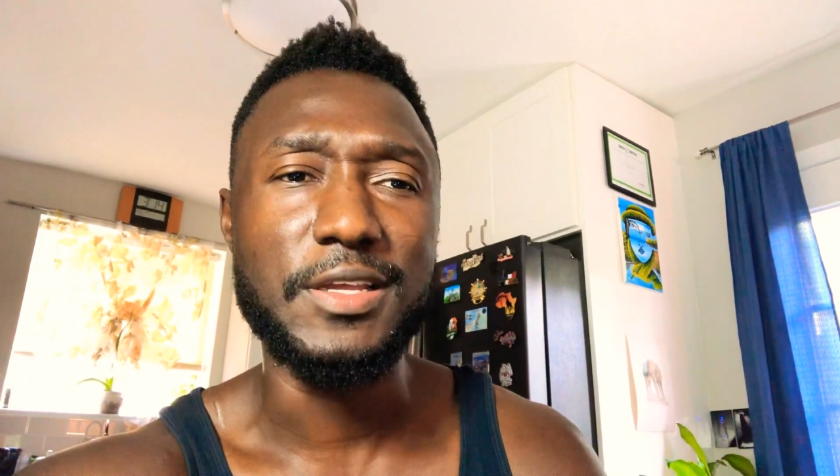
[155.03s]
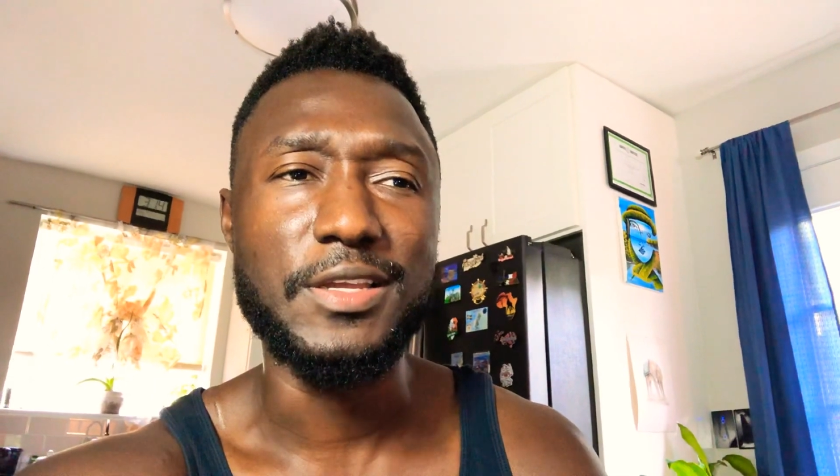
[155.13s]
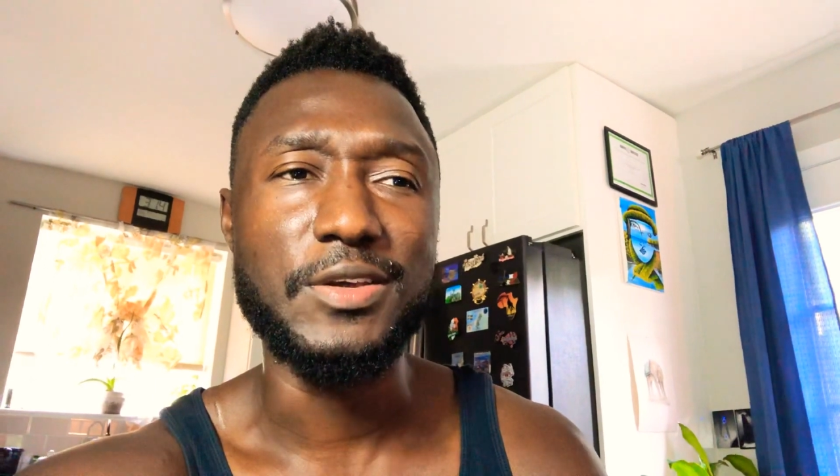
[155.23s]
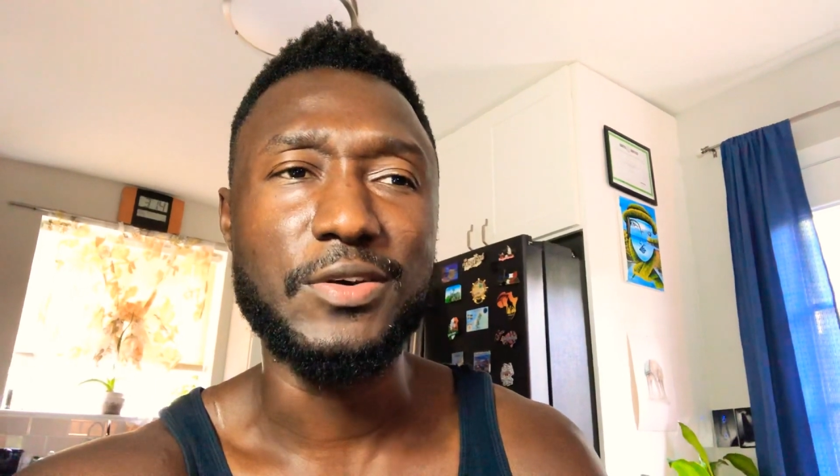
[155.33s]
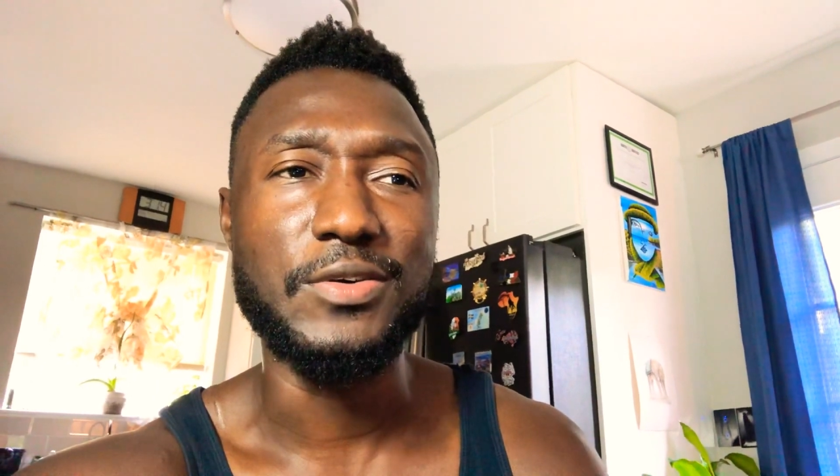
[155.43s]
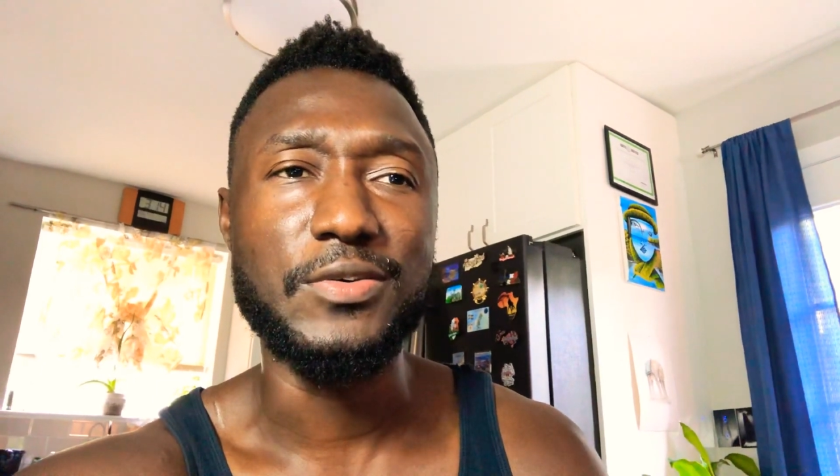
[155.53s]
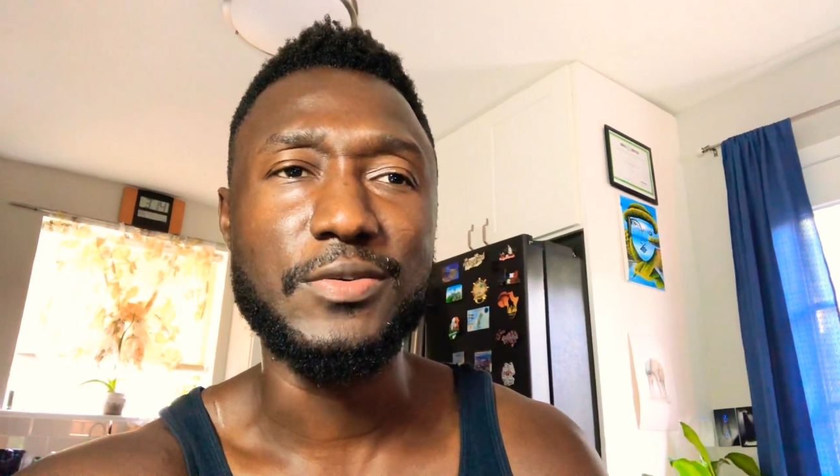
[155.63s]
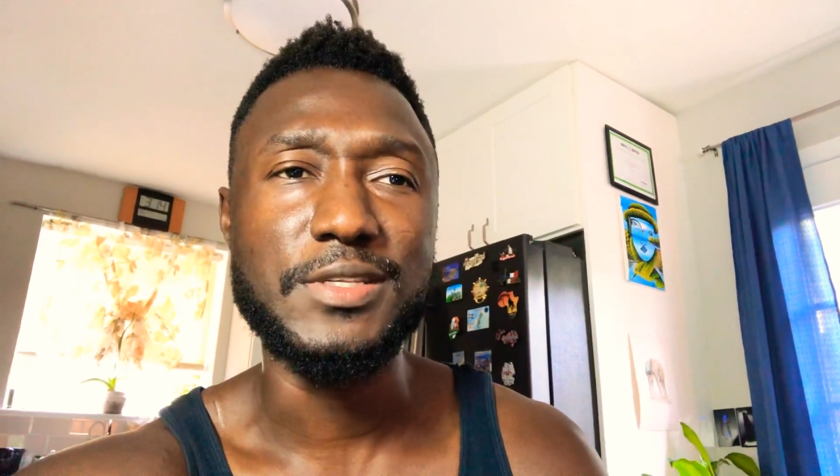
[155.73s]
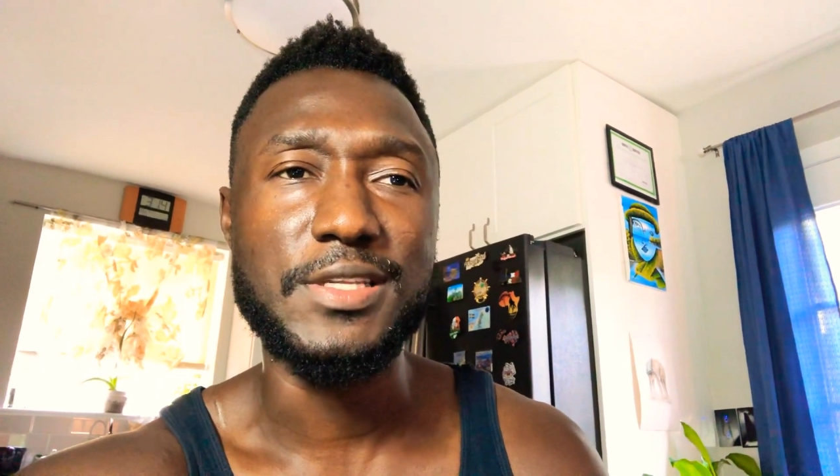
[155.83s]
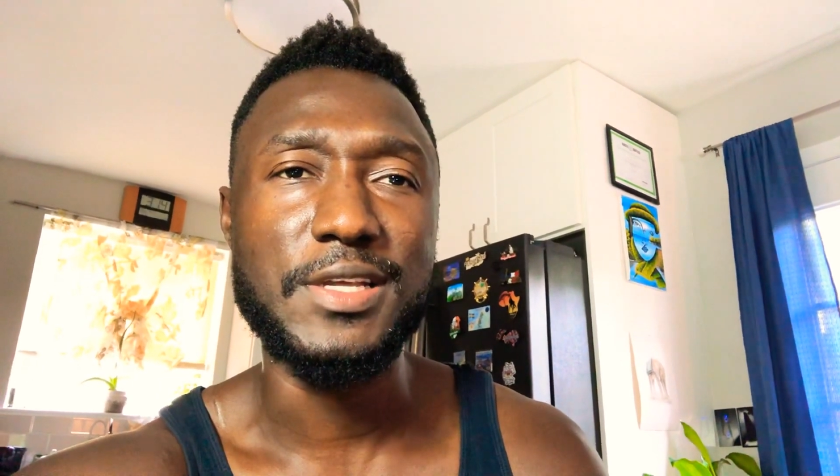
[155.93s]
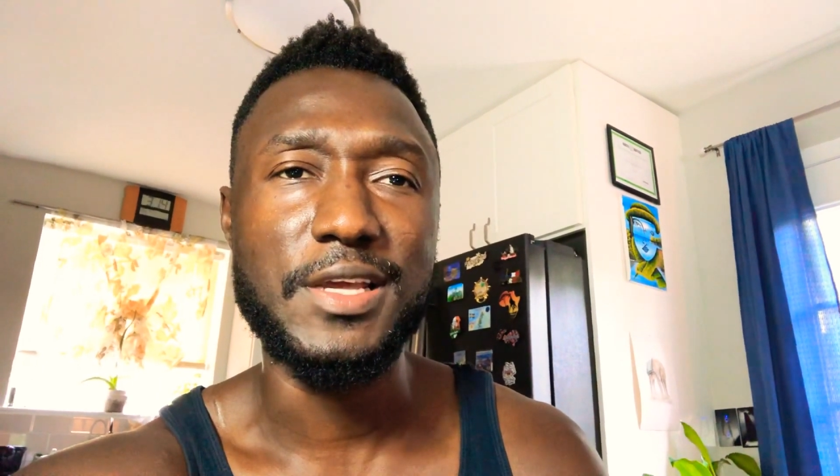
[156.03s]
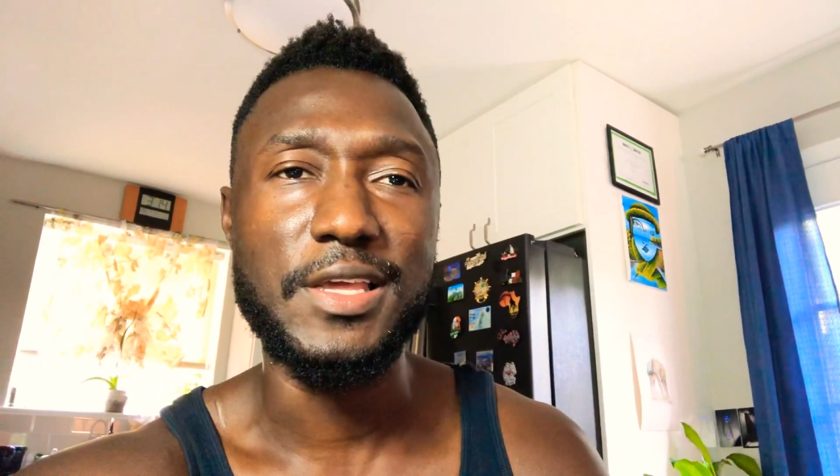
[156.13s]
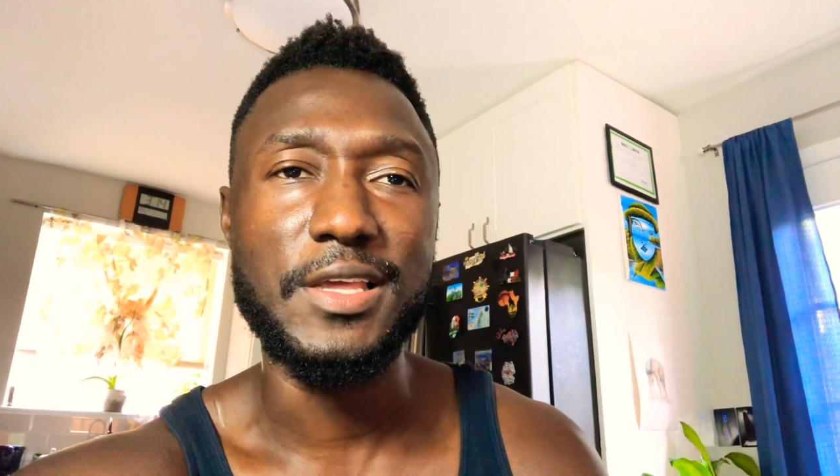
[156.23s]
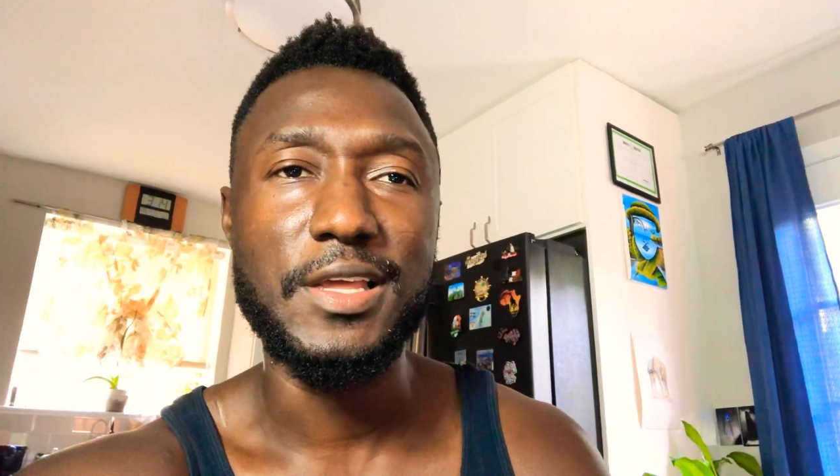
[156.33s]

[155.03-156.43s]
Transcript: you know, it's like,